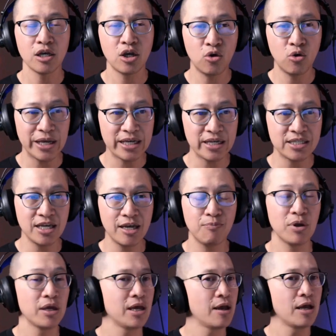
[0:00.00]
Quick tip,
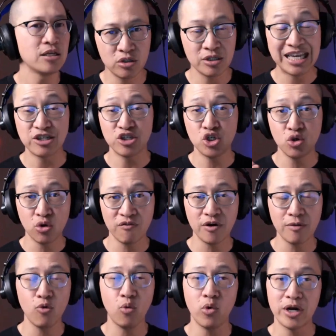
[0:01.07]
get two of
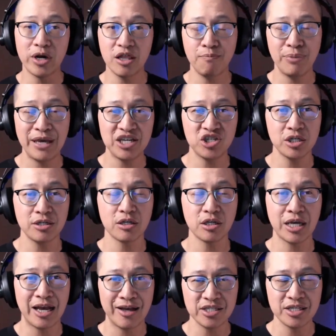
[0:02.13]
them, one in the patient
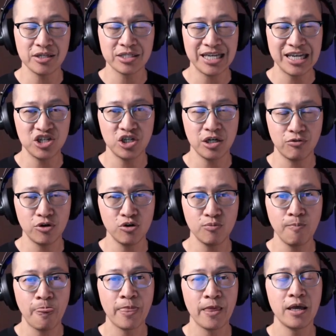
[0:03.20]
consultation room,
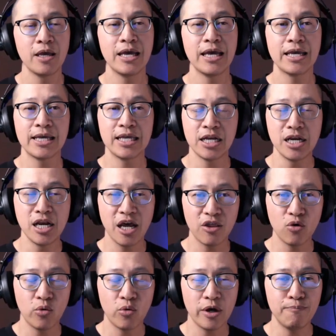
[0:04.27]
get another
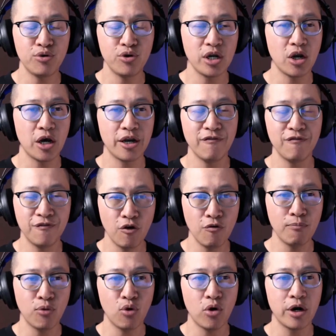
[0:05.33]
one, put it on a foam
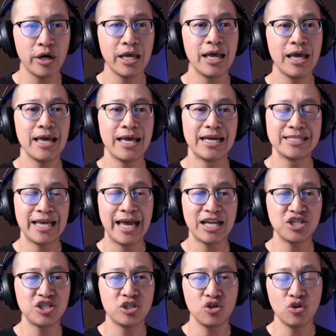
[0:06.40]
board, attach
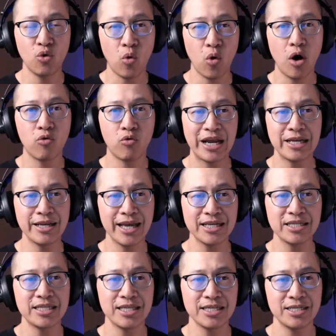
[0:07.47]
it to the wall right next
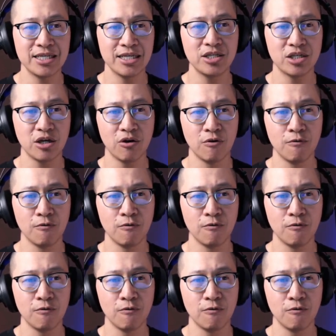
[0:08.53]
to the cysto,